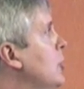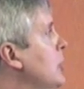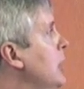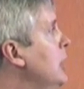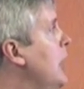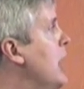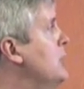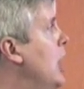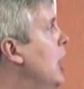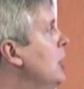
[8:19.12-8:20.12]
are lean and
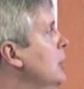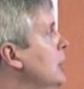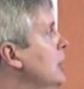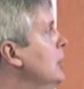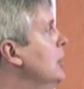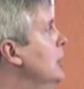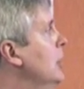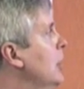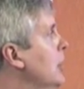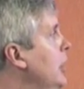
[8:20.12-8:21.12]
agile.
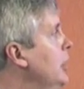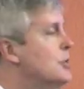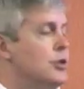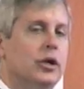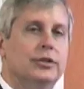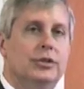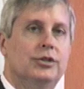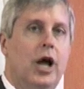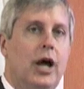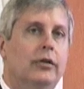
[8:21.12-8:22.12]
Lean, as long as it's
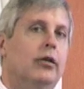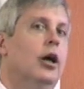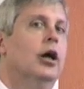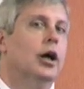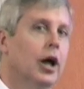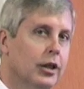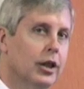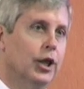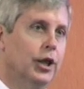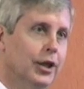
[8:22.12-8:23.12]
not
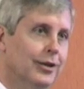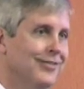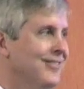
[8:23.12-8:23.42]
lean,